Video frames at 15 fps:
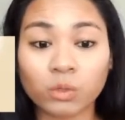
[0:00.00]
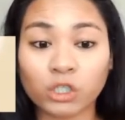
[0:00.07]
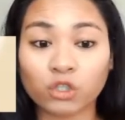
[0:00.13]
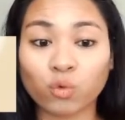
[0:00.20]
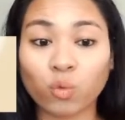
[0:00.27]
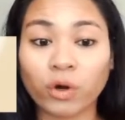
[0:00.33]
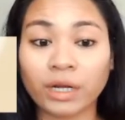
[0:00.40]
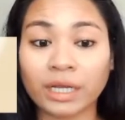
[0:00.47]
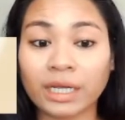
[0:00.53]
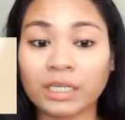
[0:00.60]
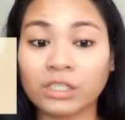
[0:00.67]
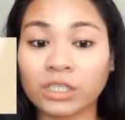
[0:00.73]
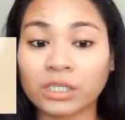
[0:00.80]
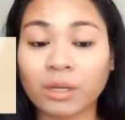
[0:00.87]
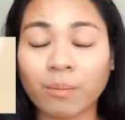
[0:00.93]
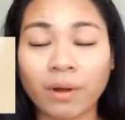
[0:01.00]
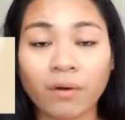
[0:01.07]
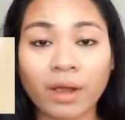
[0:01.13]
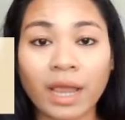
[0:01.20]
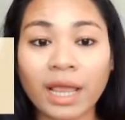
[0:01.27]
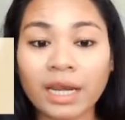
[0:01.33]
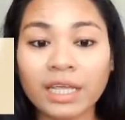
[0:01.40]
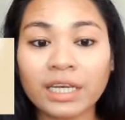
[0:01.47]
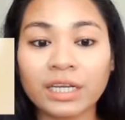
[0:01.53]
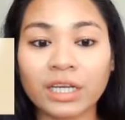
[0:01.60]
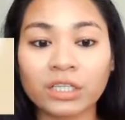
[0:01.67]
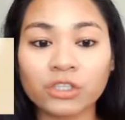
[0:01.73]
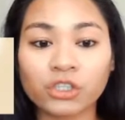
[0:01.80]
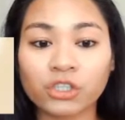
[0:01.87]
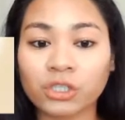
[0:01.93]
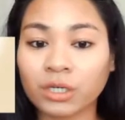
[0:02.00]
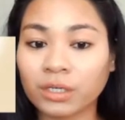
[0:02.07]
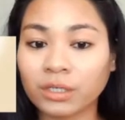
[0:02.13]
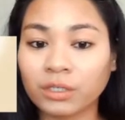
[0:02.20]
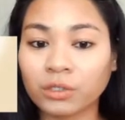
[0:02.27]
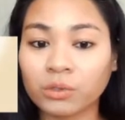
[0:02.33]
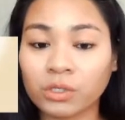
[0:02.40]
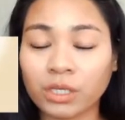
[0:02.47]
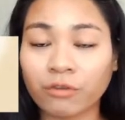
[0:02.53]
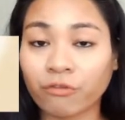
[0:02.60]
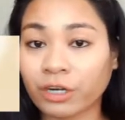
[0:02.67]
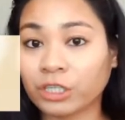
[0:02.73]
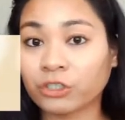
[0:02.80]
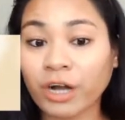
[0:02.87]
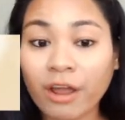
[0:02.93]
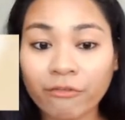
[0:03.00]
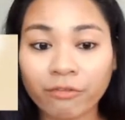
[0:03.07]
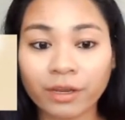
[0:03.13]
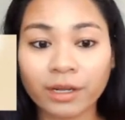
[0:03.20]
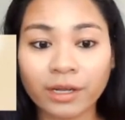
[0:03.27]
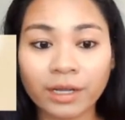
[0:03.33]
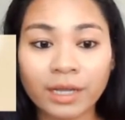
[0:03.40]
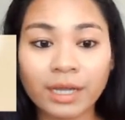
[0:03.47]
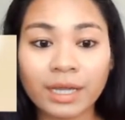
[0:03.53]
which work in just about any niche using free traffic.